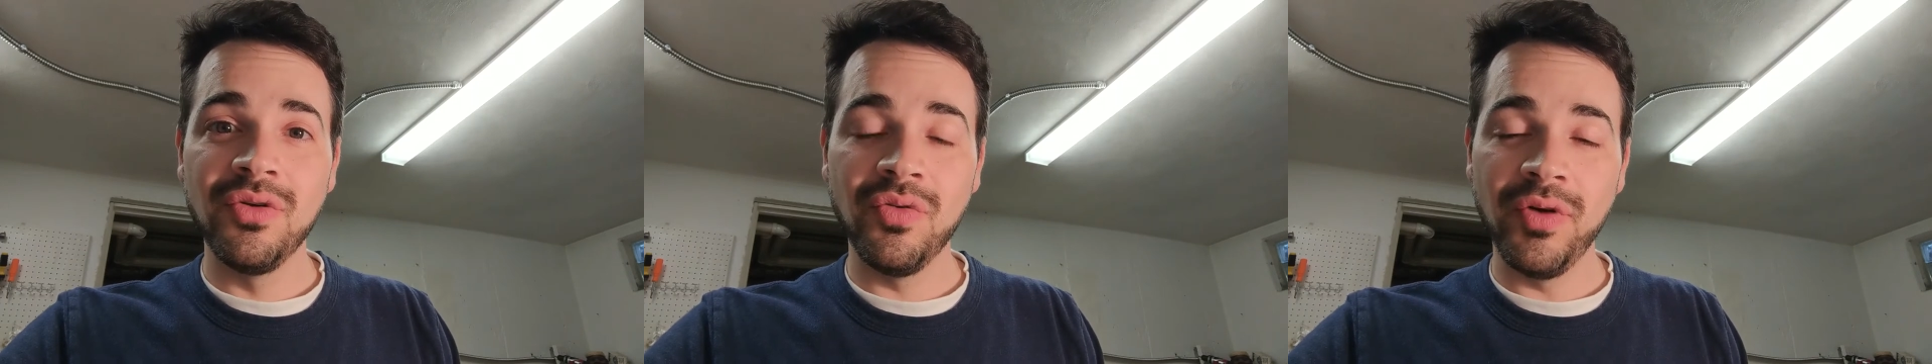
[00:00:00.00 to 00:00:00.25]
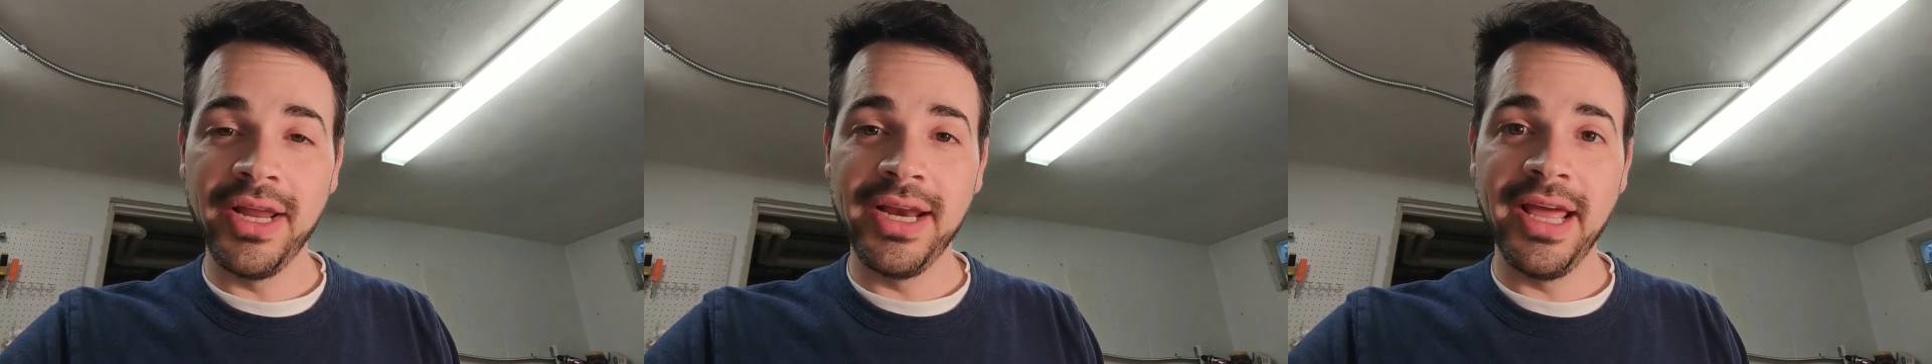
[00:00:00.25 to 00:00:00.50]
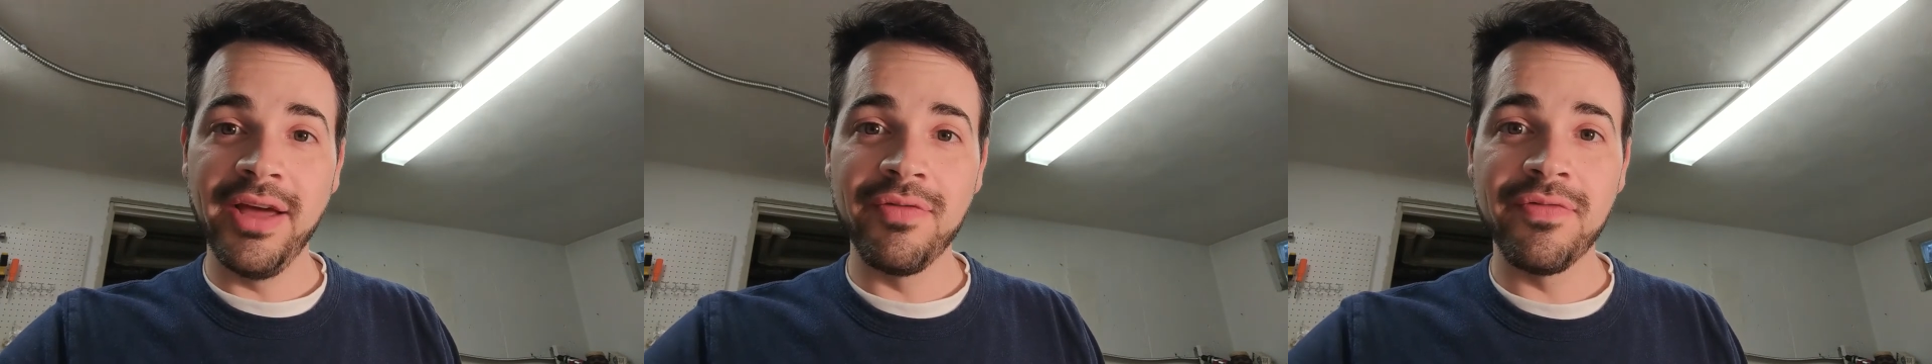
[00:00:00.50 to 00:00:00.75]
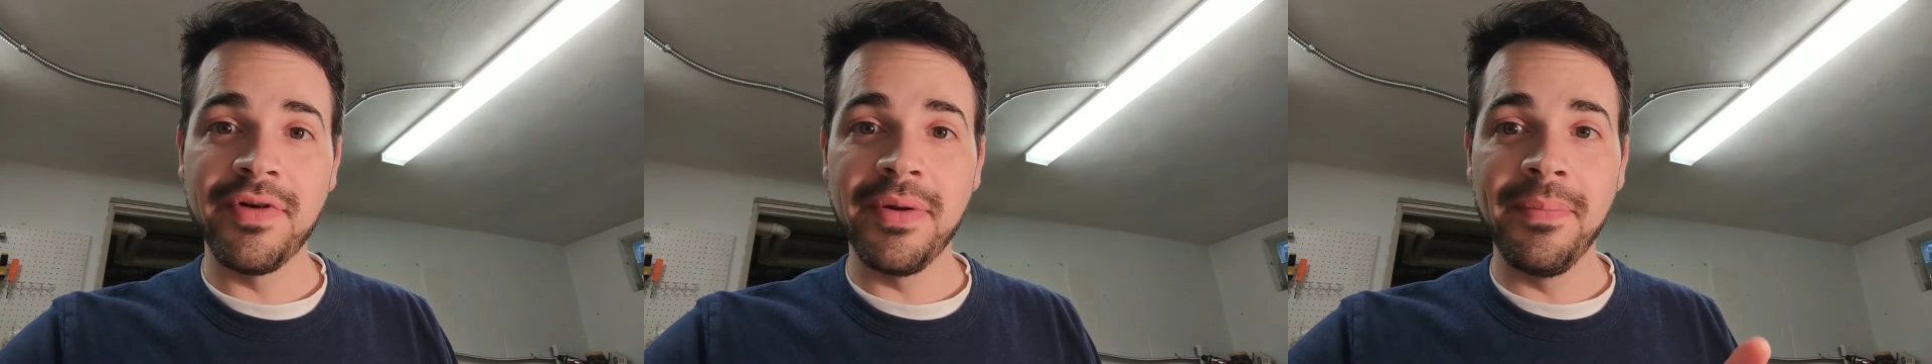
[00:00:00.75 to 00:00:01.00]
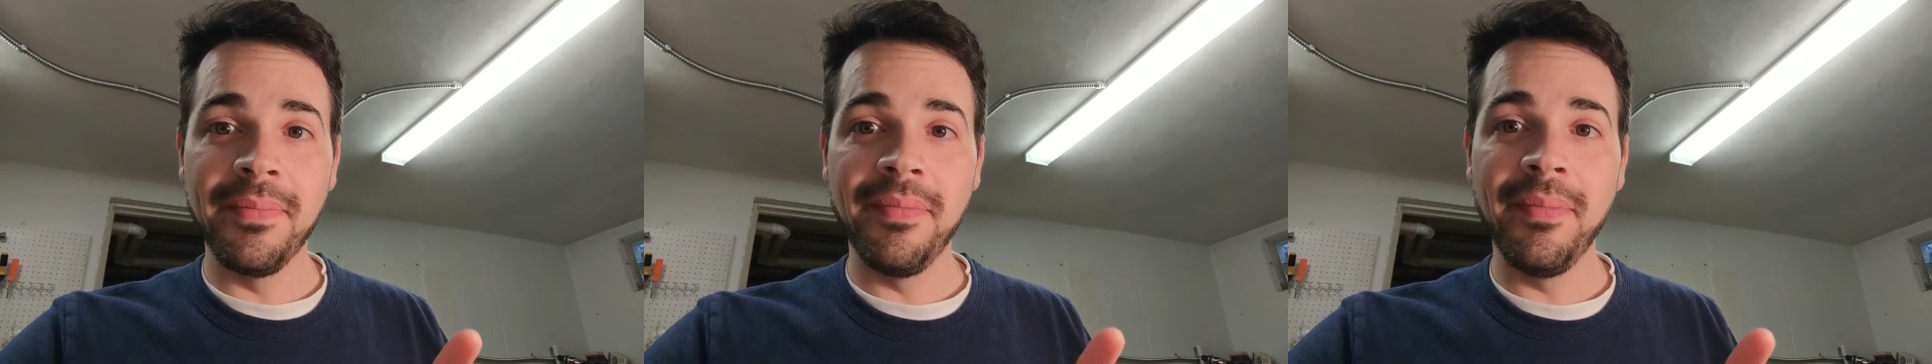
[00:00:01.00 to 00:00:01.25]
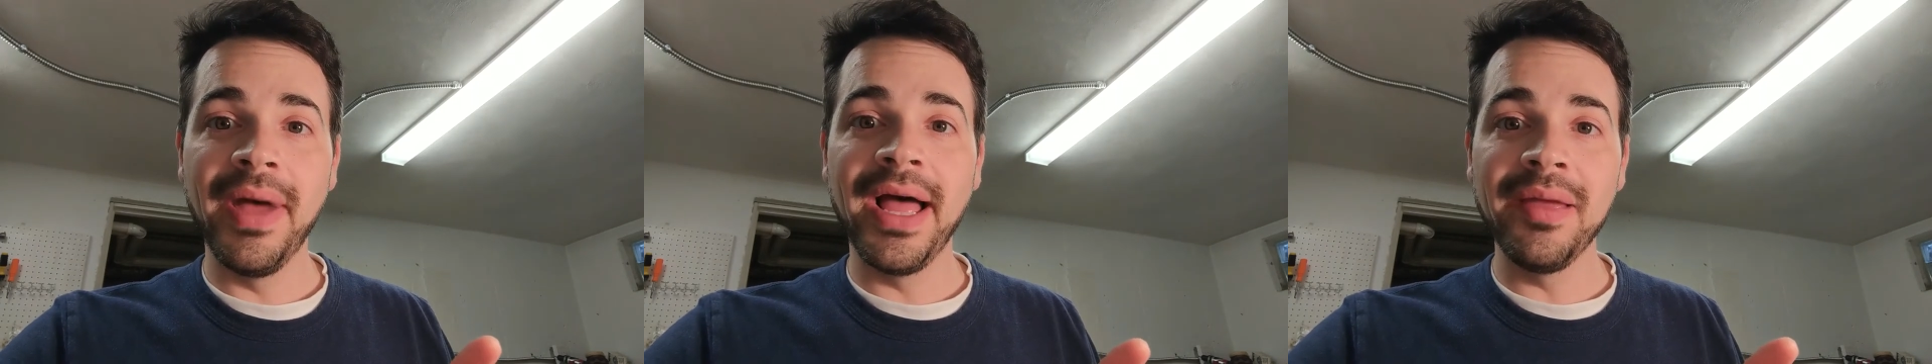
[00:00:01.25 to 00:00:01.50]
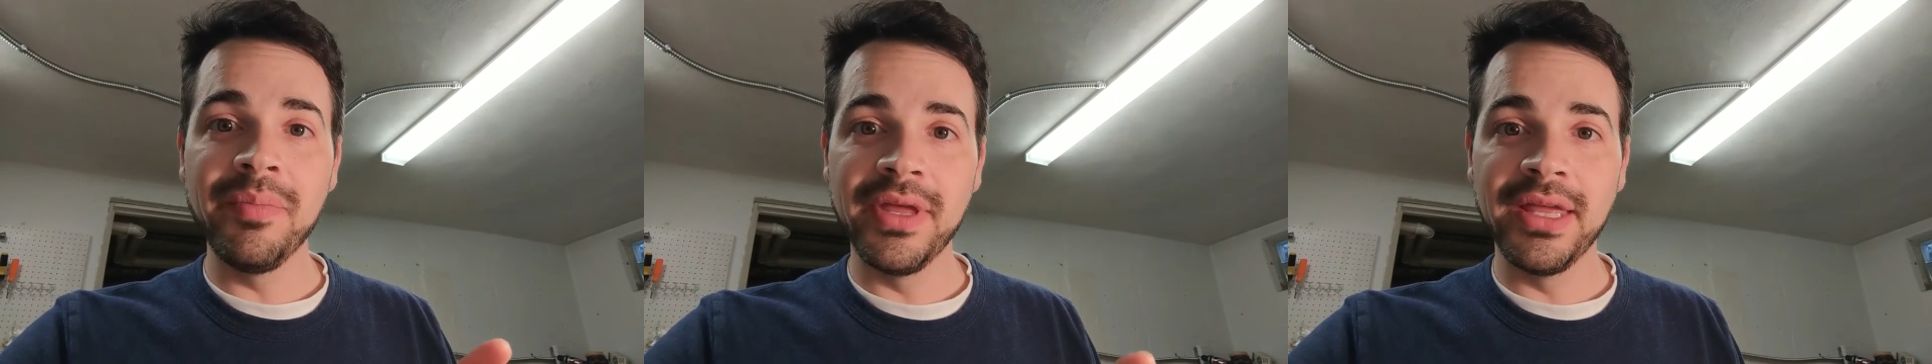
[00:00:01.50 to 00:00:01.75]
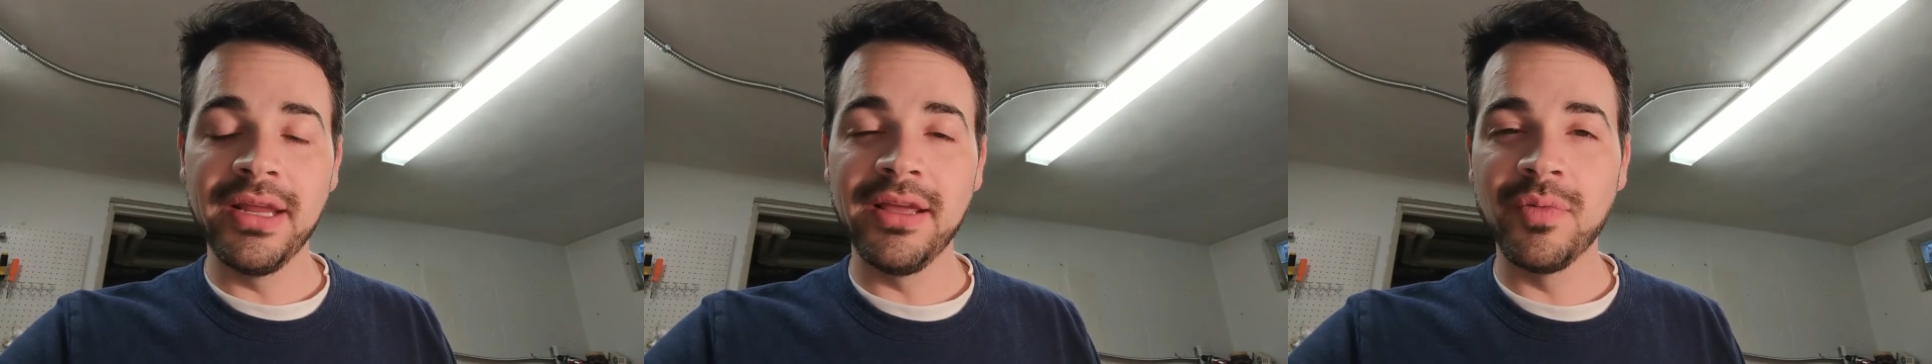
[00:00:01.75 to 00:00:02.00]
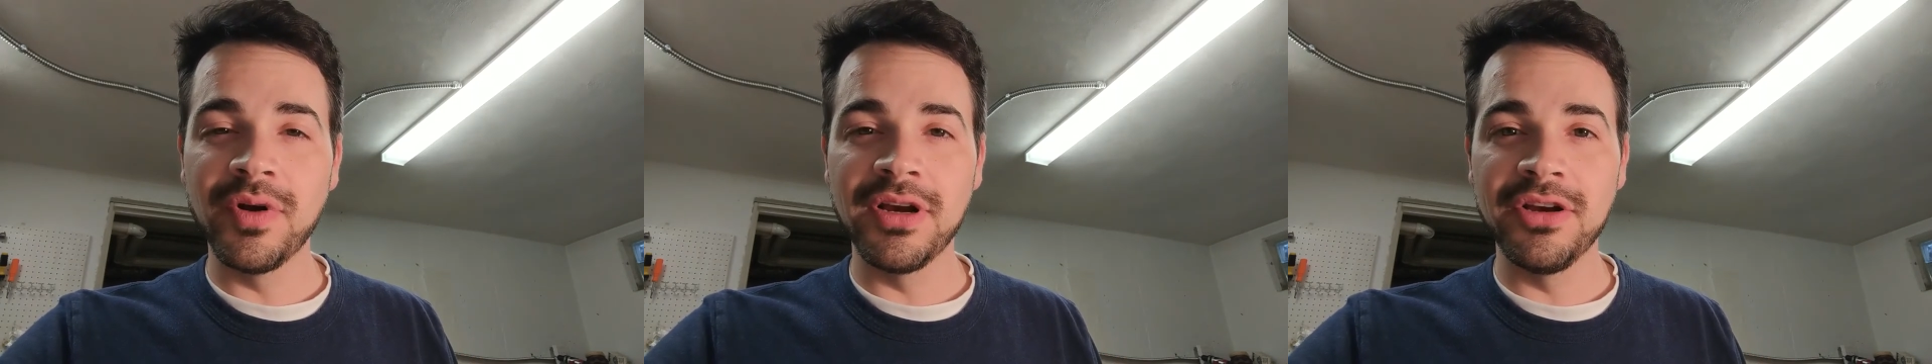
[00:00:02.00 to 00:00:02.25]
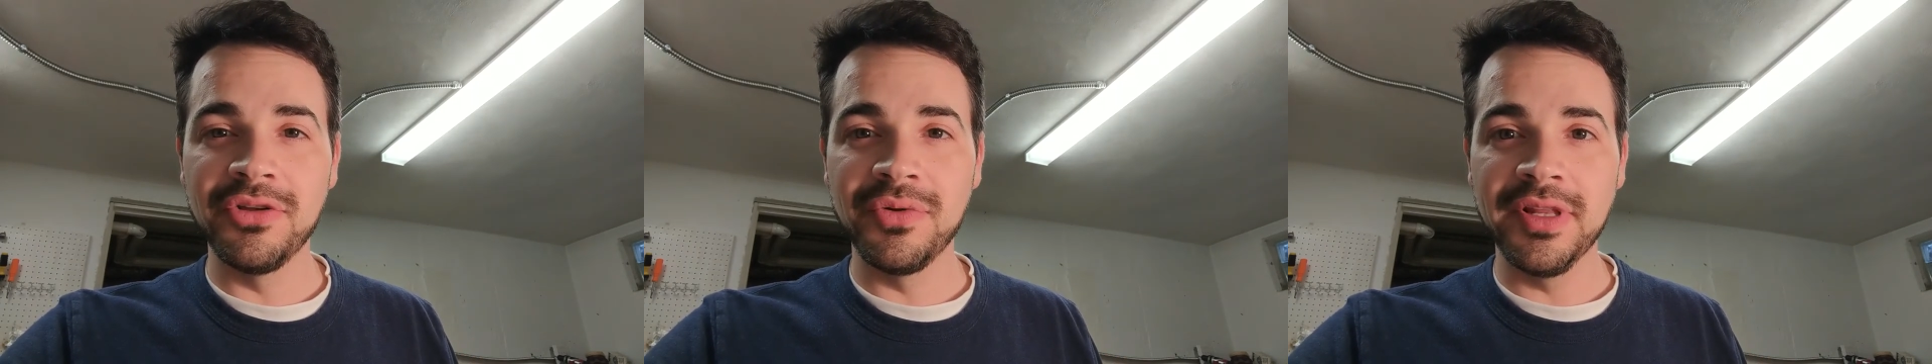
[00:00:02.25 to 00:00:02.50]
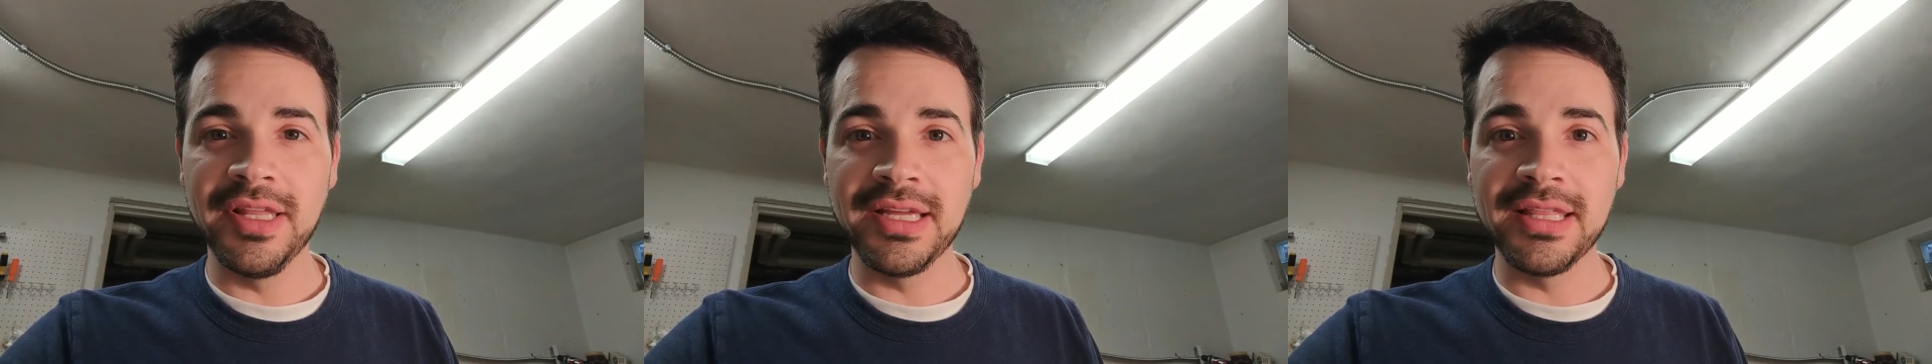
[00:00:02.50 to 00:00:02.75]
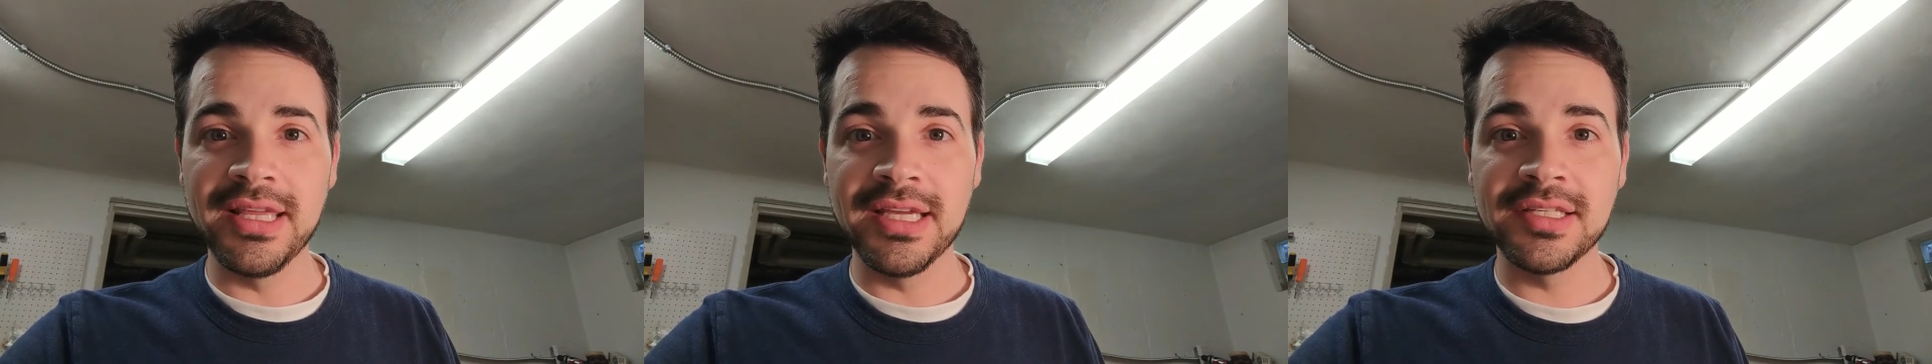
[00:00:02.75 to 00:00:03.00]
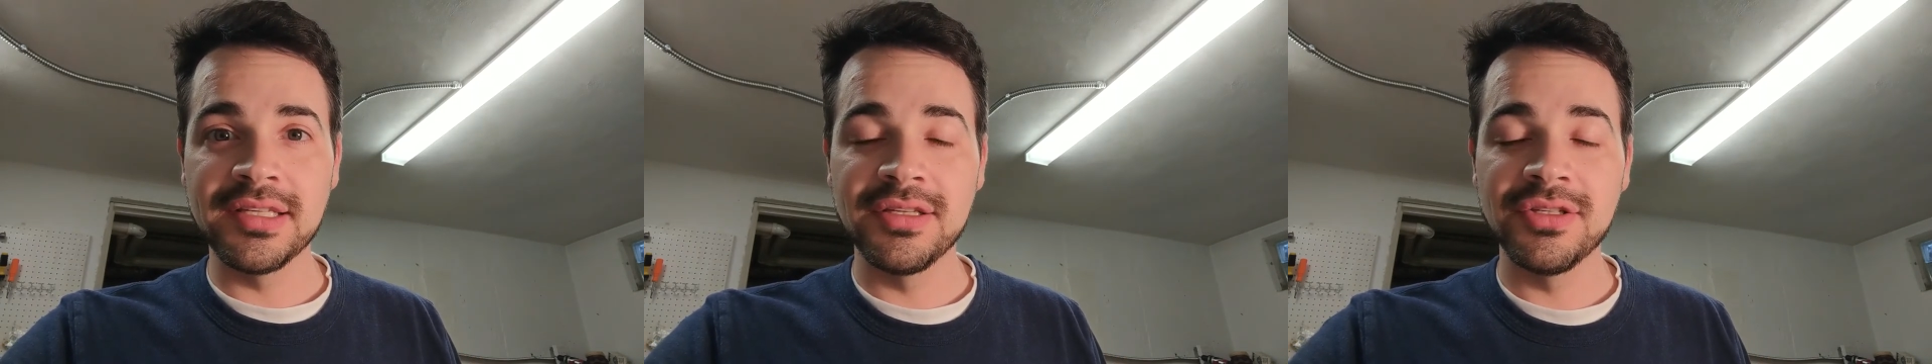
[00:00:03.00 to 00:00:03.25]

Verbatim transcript: right now from my bin and we're going to do it like this.